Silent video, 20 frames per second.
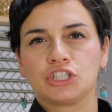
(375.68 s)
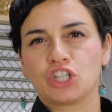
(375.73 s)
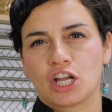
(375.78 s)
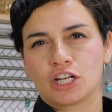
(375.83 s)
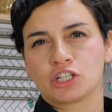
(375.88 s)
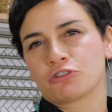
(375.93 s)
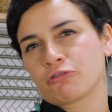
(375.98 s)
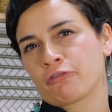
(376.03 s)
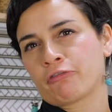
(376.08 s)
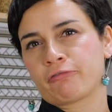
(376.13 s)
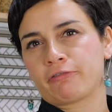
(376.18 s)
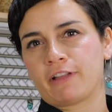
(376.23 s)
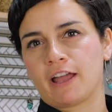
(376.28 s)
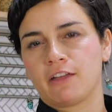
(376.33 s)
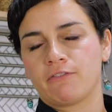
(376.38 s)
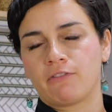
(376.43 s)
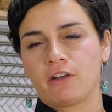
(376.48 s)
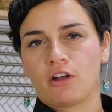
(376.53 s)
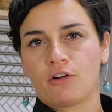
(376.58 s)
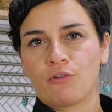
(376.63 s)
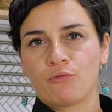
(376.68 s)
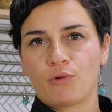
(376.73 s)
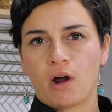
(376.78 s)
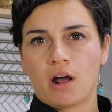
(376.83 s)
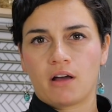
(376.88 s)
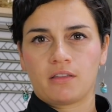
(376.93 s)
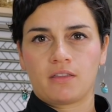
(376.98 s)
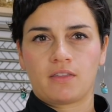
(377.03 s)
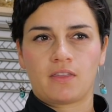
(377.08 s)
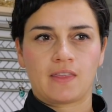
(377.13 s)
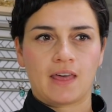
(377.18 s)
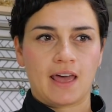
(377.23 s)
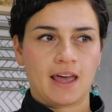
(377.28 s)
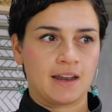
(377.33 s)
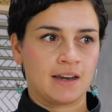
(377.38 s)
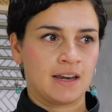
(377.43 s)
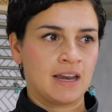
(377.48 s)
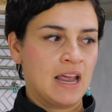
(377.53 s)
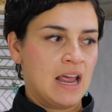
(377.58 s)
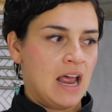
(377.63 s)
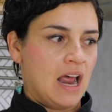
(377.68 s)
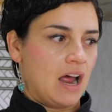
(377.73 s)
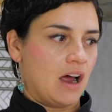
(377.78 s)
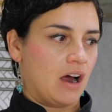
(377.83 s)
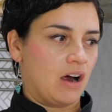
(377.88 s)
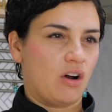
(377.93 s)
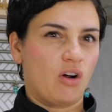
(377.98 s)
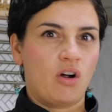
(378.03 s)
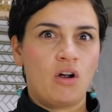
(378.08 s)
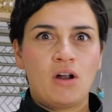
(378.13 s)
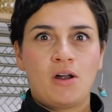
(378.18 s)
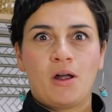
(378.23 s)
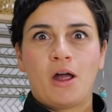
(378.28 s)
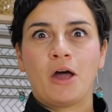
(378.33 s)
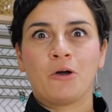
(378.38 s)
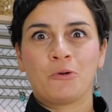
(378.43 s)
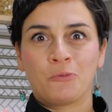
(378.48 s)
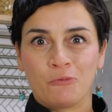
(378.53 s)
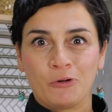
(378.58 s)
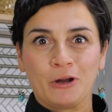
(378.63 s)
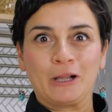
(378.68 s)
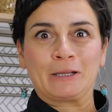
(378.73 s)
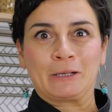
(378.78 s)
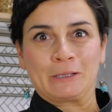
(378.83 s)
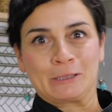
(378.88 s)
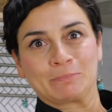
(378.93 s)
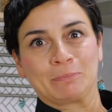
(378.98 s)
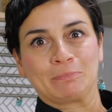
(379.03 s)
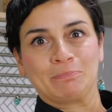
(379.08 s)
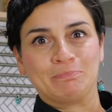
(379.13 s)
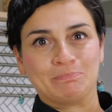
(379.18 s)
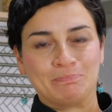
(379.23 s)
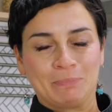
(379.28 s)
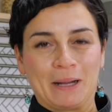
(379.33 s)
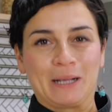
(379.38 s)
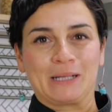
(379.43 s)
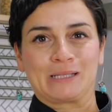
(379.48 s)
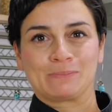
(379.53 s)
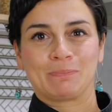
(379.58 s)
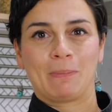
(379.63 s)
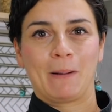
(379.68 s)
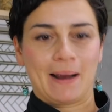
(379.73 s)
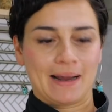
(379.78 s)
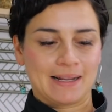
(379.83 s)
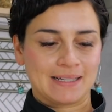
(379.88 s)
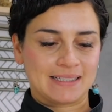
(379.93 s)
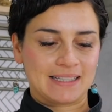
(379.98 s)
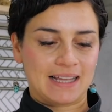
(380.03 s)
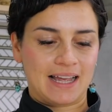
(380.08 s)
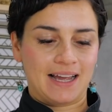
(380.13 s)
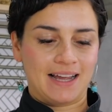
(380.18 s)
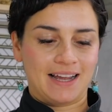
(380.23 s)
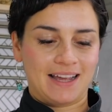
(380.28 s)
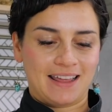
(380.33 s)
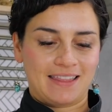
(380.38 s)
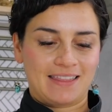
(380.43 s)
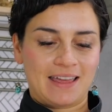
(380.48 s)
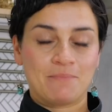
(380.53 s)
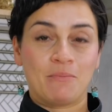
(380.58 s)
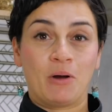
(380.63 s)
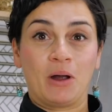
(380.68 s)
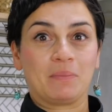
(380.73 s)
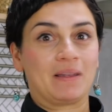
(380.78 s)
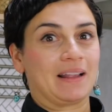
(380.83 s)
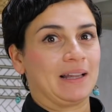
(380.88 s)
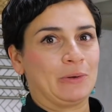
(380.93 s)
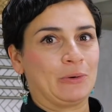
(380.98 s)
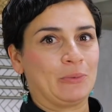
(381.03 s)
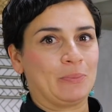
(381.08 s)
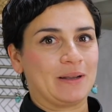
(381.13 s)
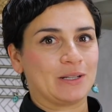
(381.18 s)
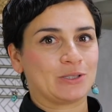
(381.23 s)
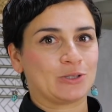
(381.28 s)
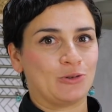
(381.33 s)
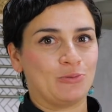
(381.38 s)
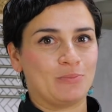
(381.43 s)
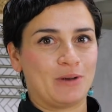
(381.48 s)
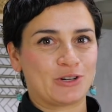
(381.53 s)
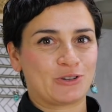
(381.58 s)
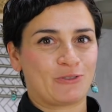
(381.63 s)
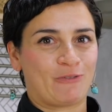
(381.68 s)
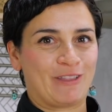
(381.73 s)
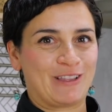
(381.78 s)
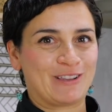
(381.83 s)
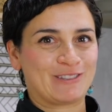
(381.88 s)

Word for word: gentle flavour rather than uh, a really big spice uh, that might be a little bit too much for